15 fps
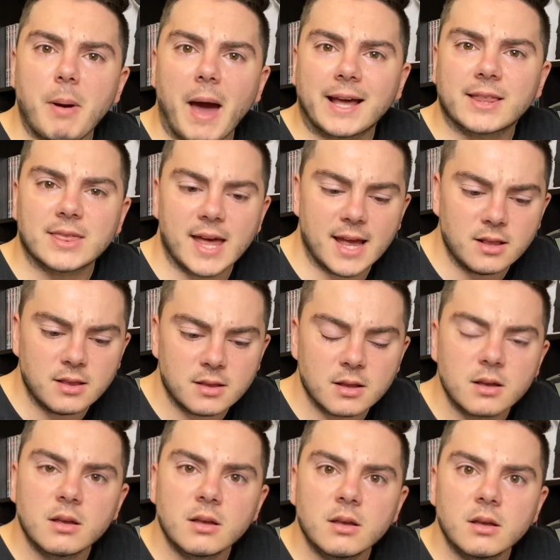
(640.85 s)
Back then?
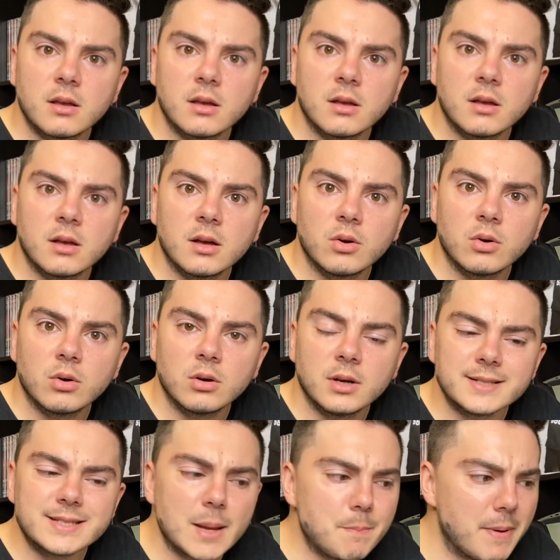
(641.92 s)

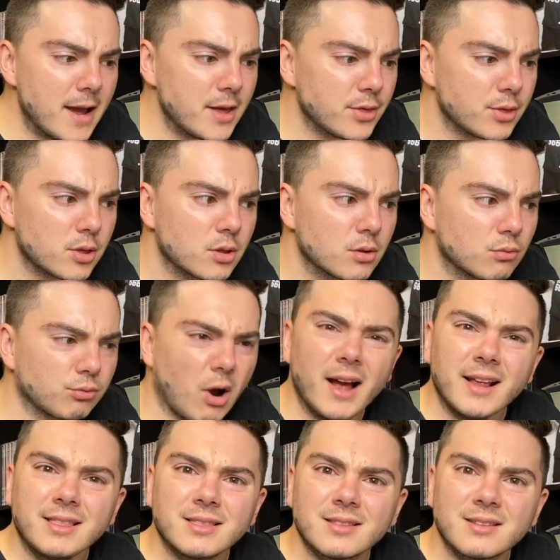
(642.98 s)
Is that Beth? Right?